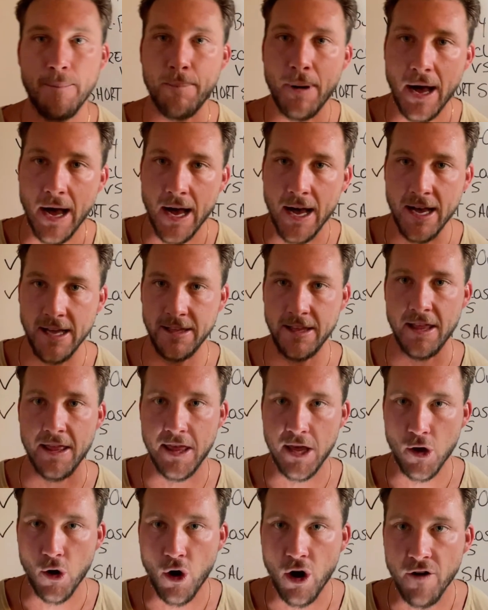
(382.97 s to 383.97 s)
upon
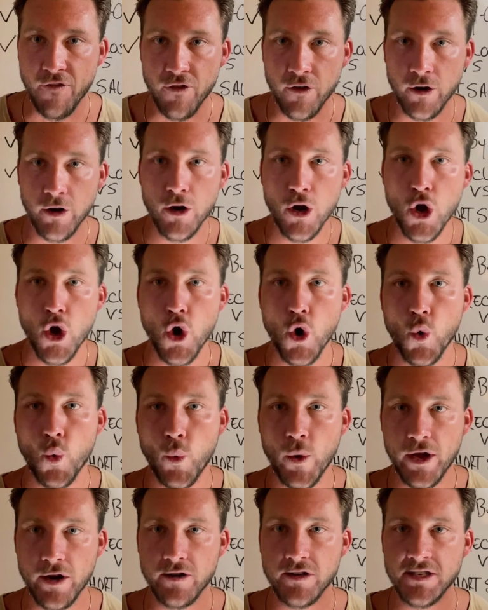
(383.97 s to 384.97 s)
the offer,
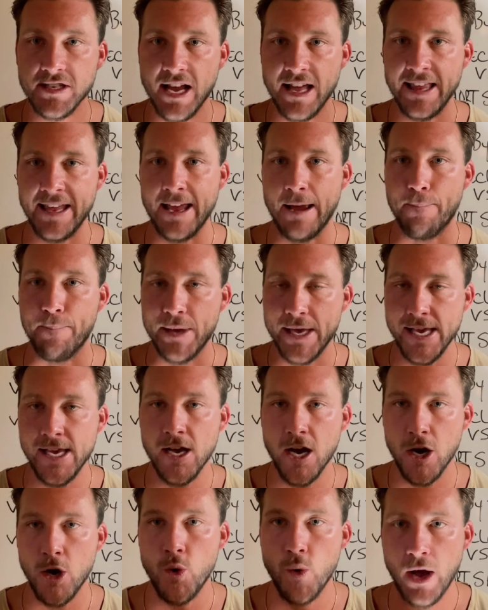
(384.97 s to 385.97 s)
we are setting a
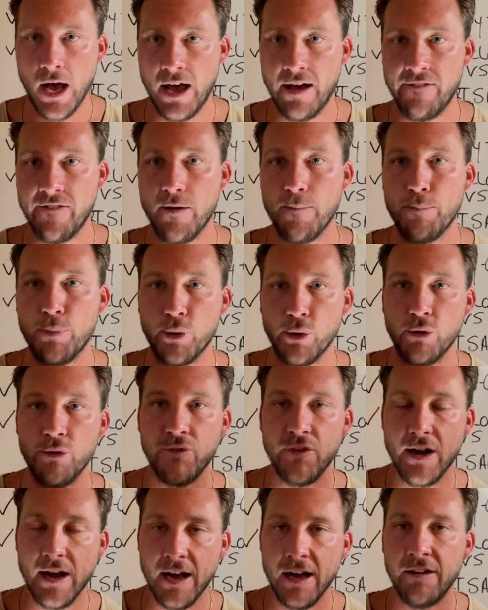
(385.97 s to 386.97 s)
POF, proof
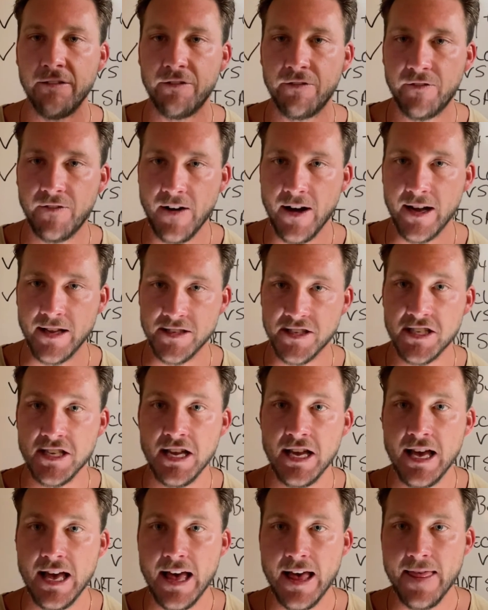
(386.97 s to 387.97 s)
of funds.
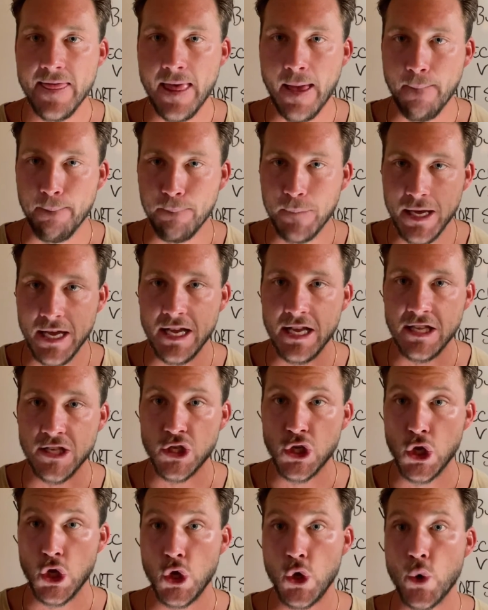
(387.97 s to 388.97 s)
That means
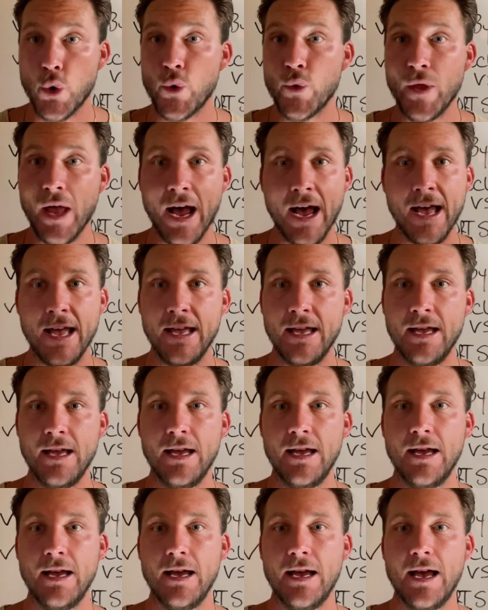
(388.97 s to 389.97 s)
you're not
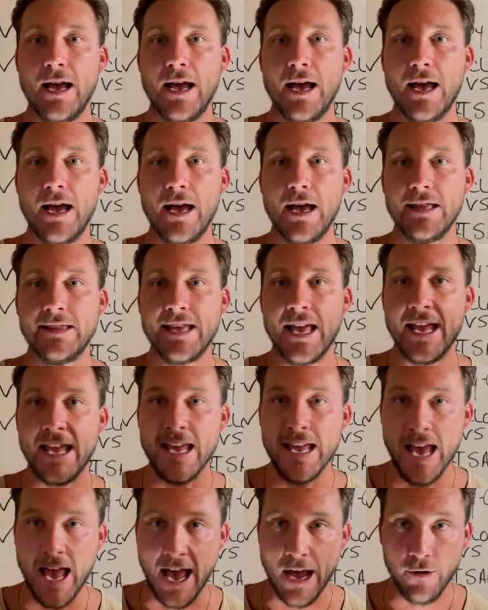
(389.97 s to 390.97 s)

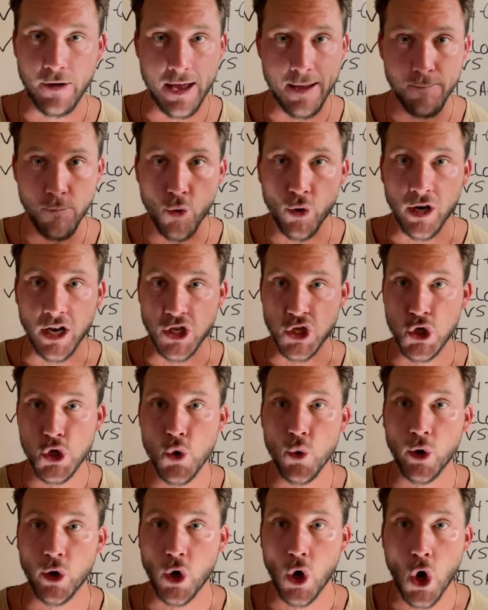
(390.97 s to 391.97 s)
taking out a mortgage. You
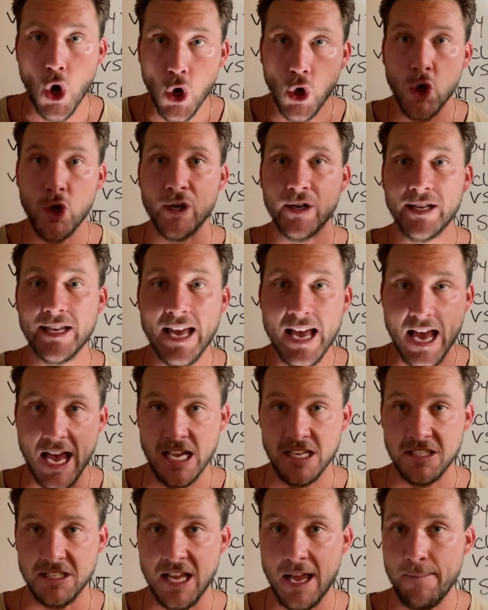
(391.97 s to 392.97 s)
are all
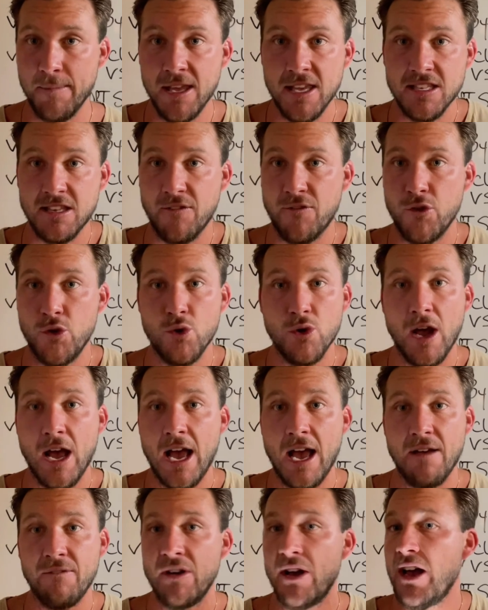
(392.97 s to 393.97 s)
cash. That means if you
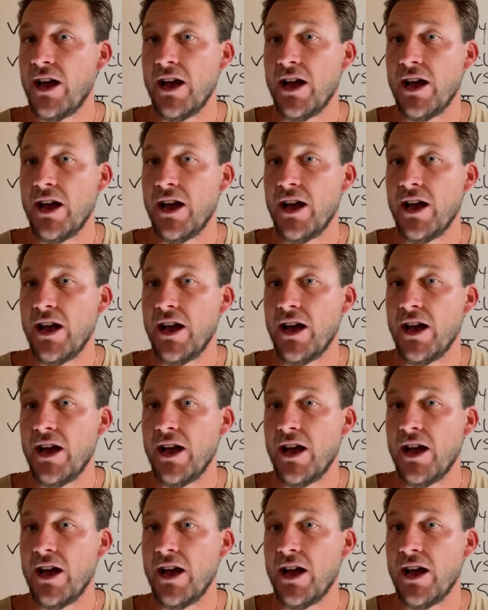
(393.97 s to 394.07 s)
have